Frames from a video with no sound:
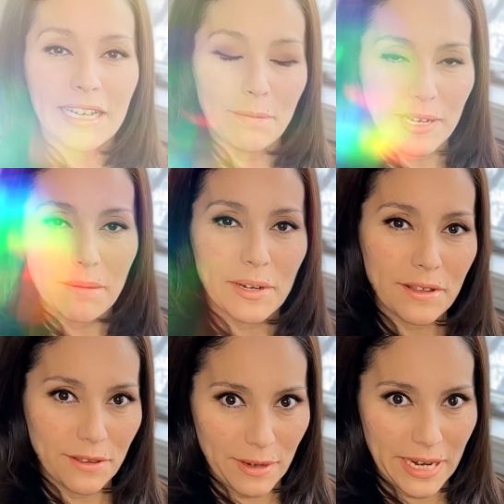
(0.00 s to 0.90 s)
Tip number
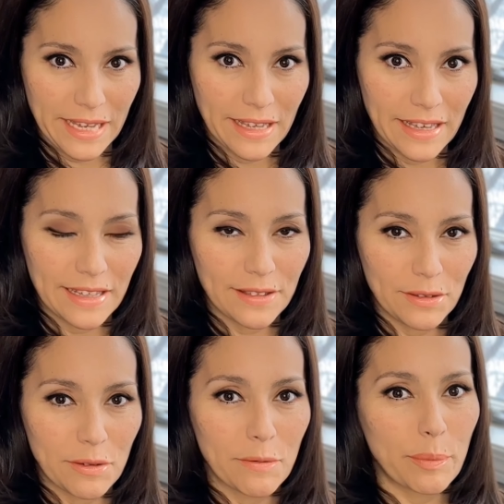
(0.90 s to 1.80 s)
3 is
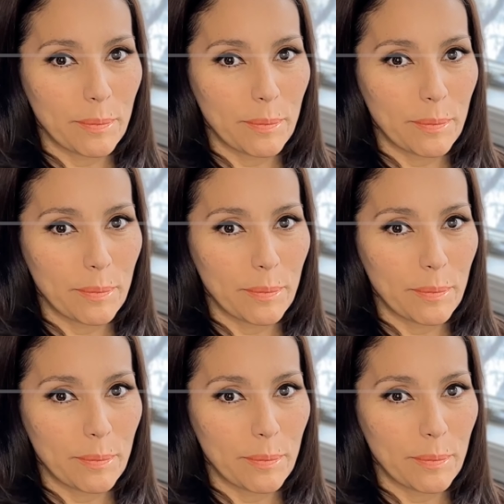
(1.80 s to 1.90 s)
to